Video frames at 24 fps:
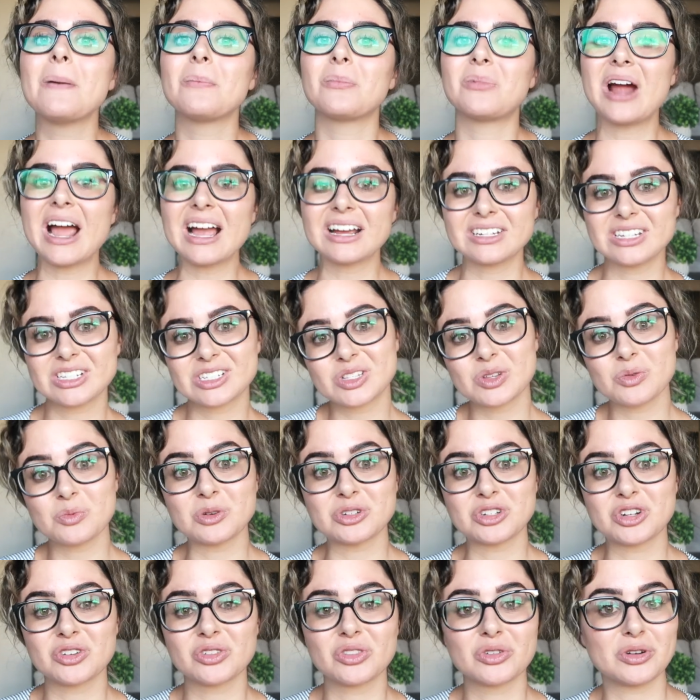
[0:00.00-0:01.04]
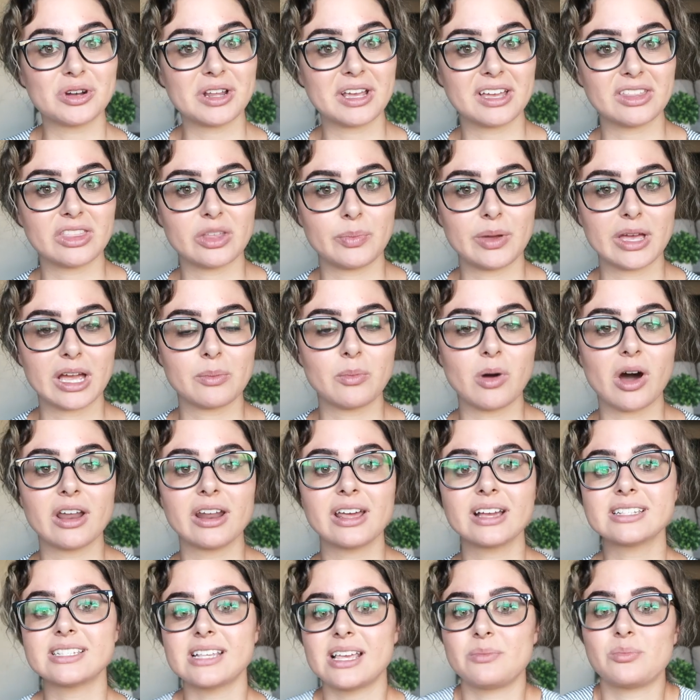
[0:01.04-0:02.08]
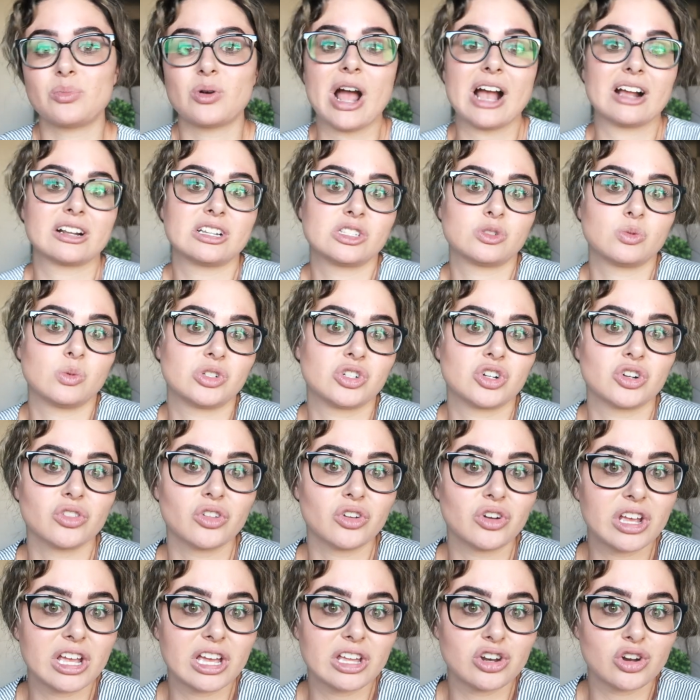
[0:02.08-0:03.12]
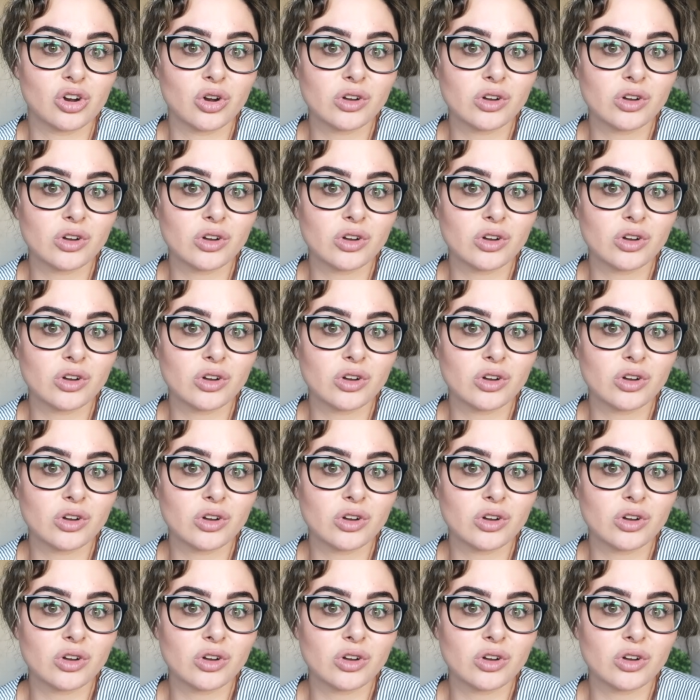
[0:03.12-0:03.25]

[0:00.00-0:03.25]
practice what you're learning in the Picmonics and practice what you're learning in